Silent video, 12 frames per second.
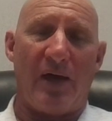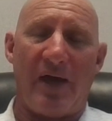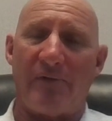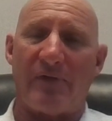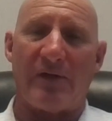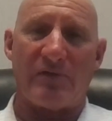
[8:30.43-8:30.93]

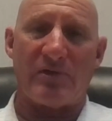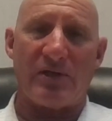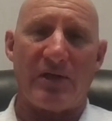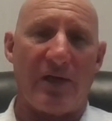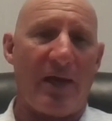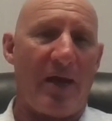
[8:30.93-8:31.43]
haven't ever
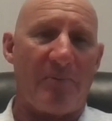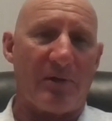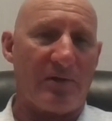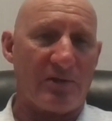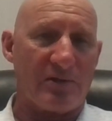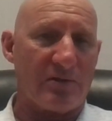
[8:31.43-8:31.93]
seen it happen
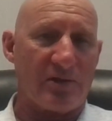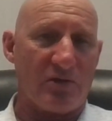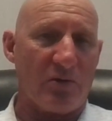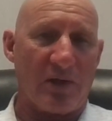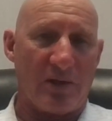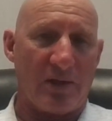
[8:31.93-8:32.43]
this
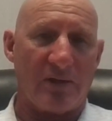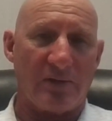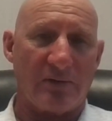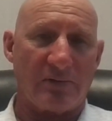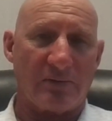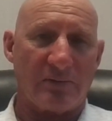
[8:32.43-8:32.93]
quickly.
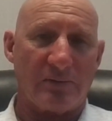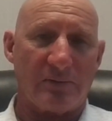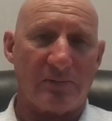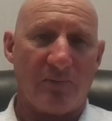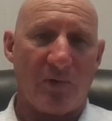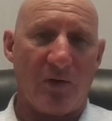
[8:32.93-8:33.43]

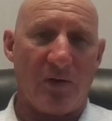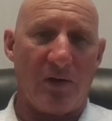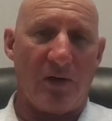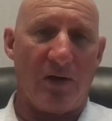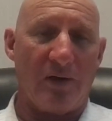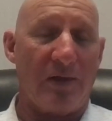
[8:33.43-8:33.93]

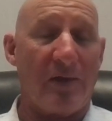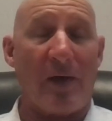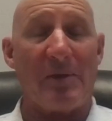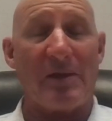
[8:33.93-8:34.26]
I mean,